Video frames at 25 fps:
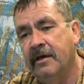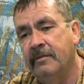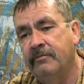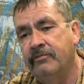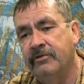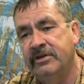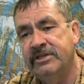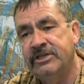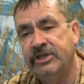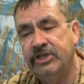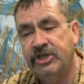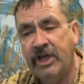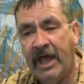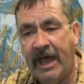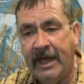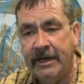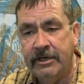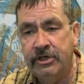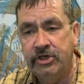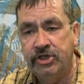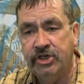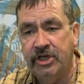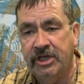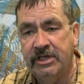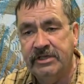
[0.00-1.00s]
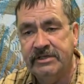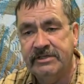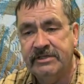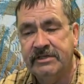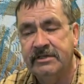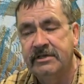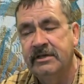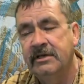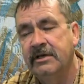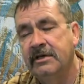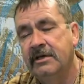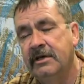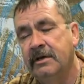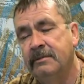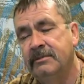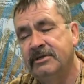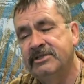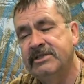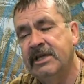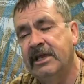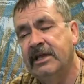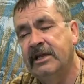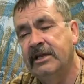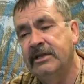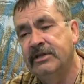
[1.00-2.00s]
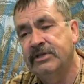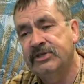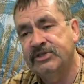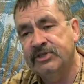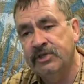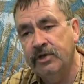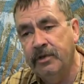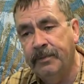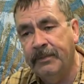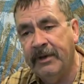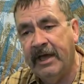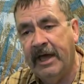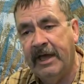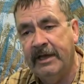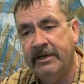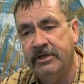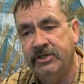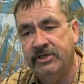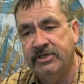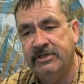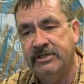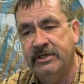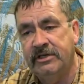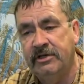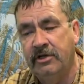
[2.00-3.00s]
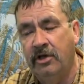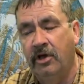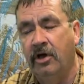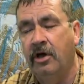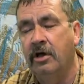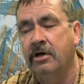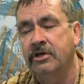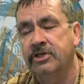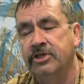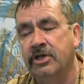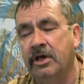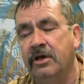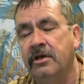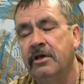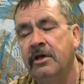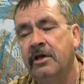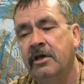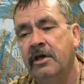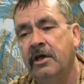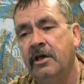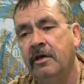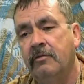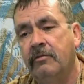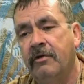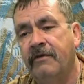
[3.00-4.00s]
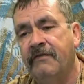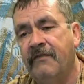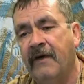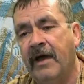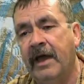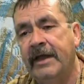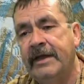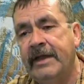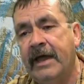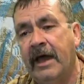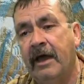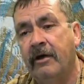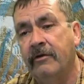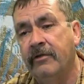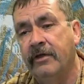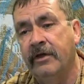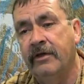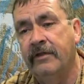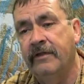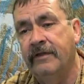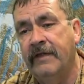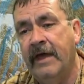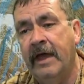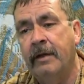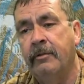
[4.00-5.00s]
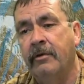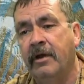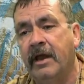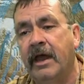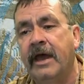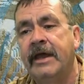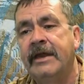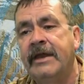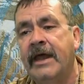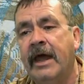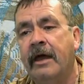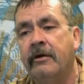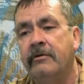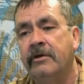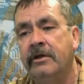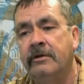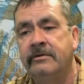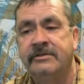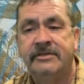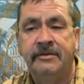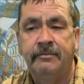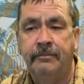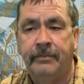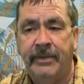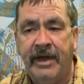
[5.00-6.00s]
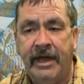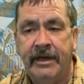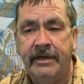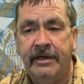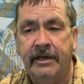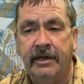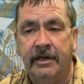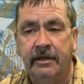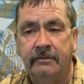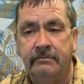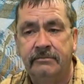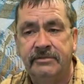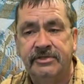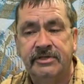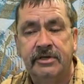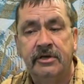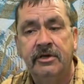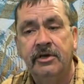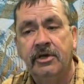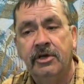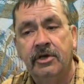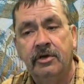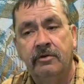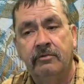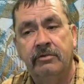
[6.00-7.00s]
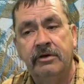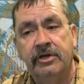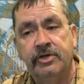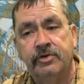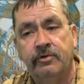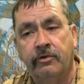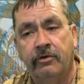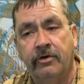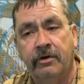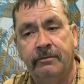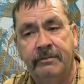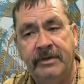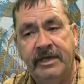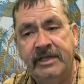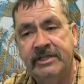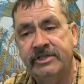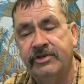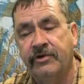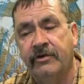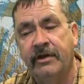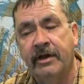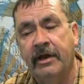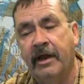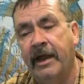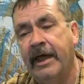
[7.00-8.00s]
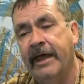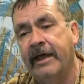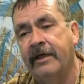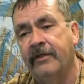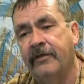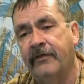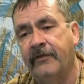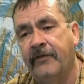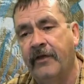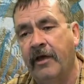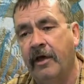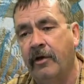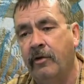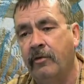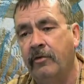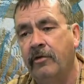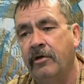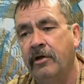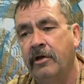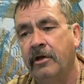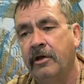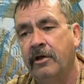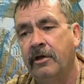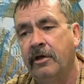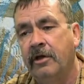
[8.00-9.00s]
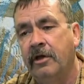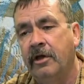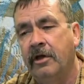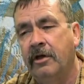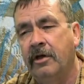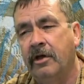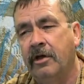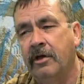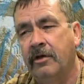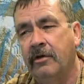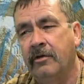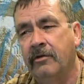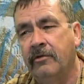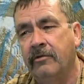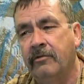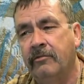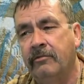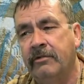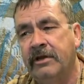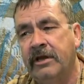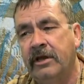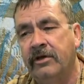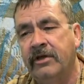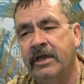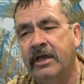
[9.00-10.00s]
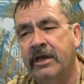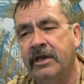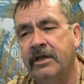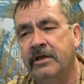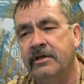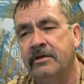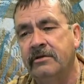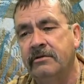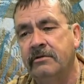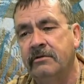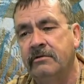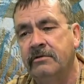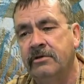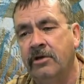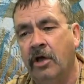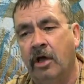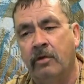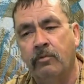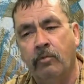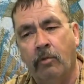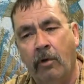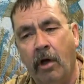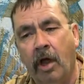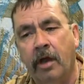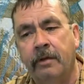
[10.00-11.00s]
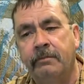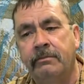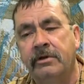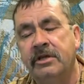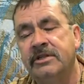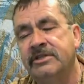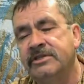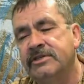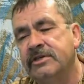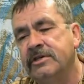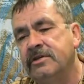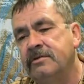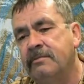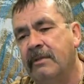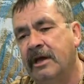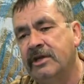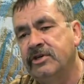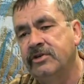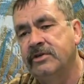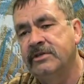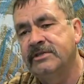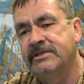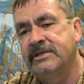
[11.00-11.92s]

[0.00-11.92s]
British henges, particularly the super henges in Yorkshire, we find out that they were laid out using pendulums which were 1 metre in length. So we're looking at not one but two measuring